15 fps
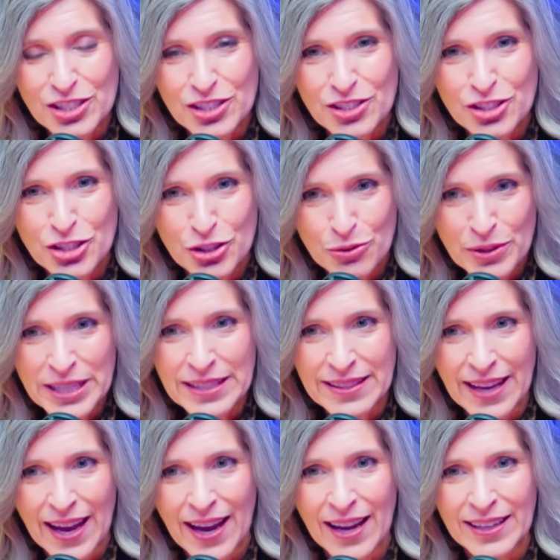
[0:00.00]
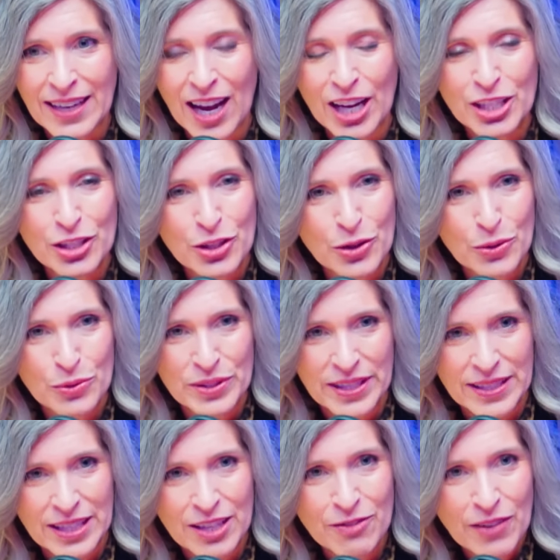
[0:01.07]
doing that, I knew
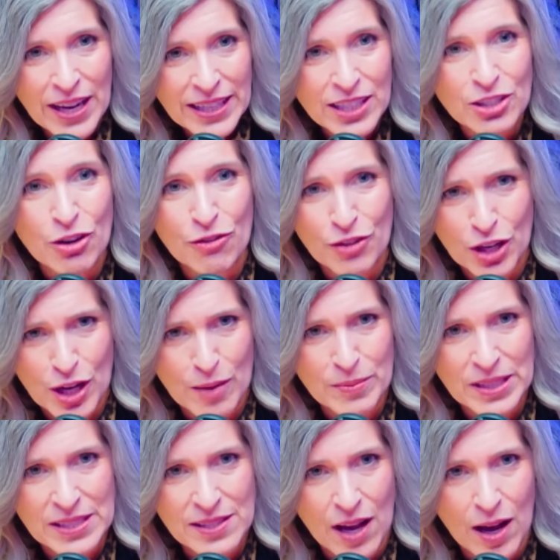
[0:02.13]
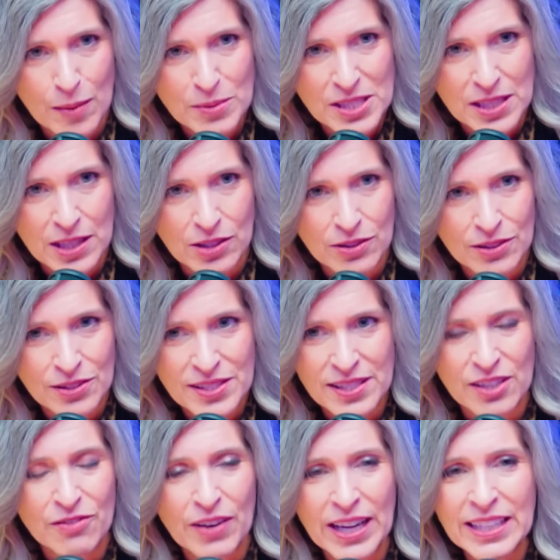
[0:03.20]
that if I can overcome these obstacles,
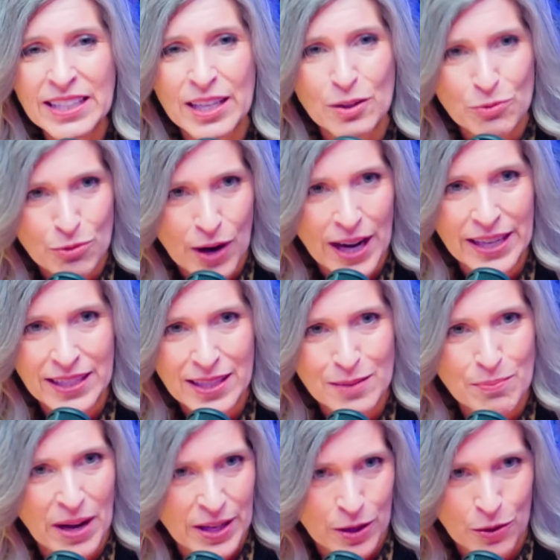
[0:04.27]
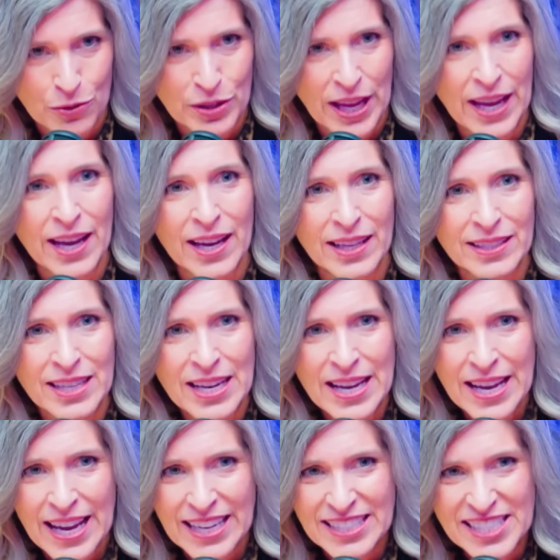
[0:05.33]
if I can get right in my own head
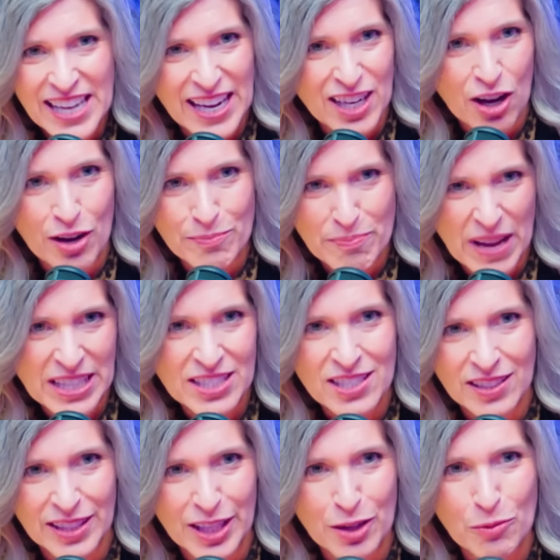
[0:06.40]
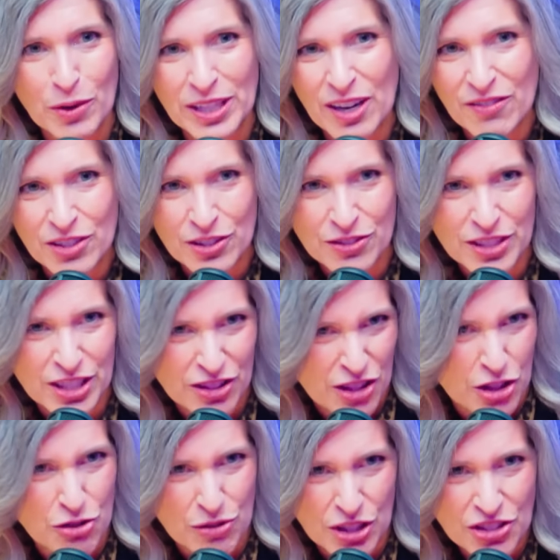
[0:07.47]
and take on mentally whatever the
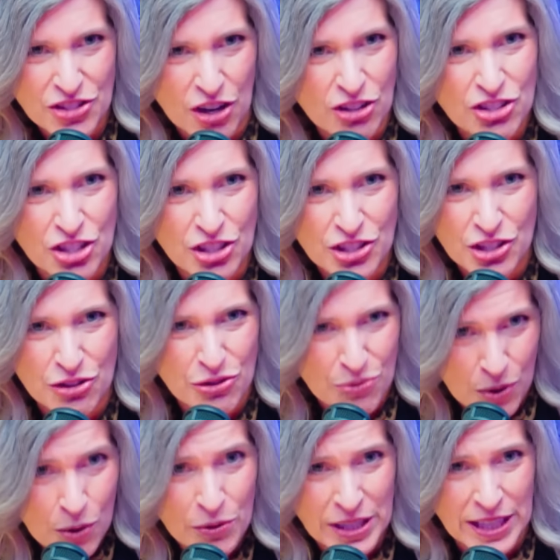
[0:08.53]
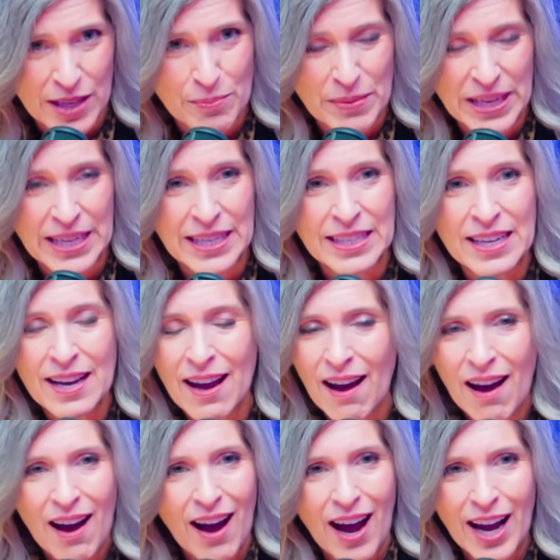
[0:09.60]
drill sergeants are throwing at me,
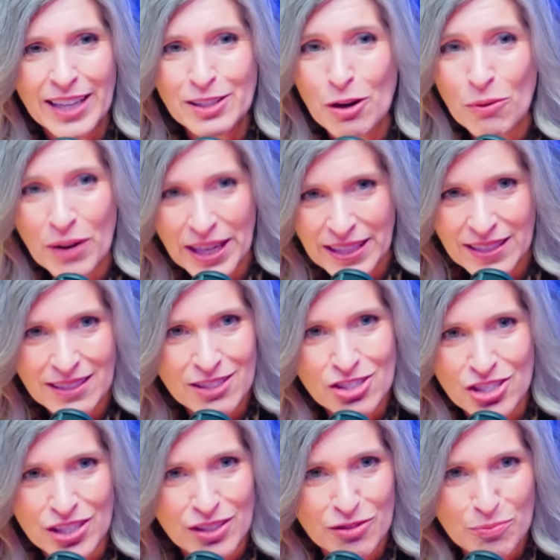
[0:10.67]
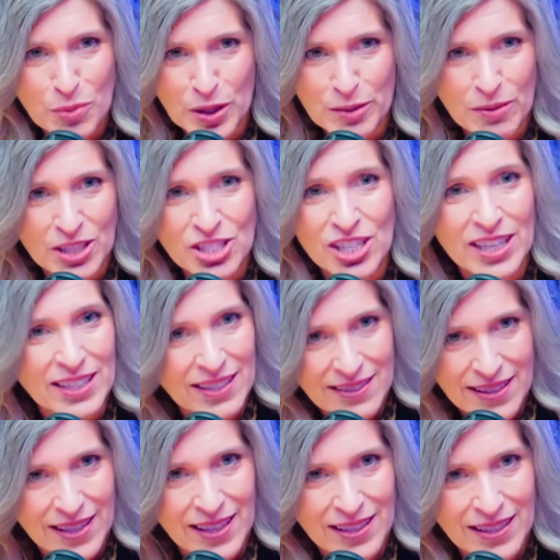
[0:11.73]
I know I can achieve pretty much
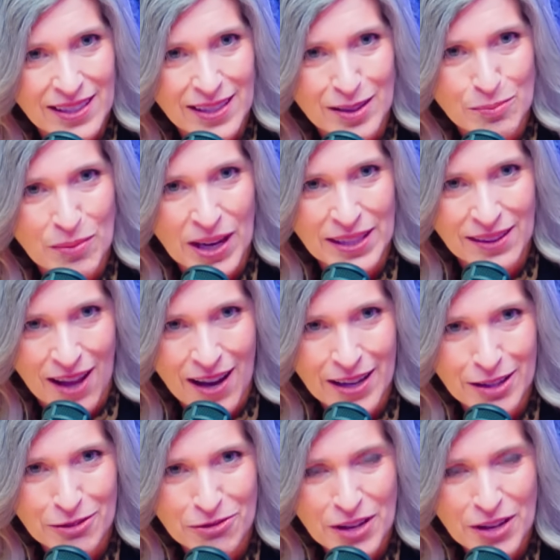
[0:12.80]
anything in my life.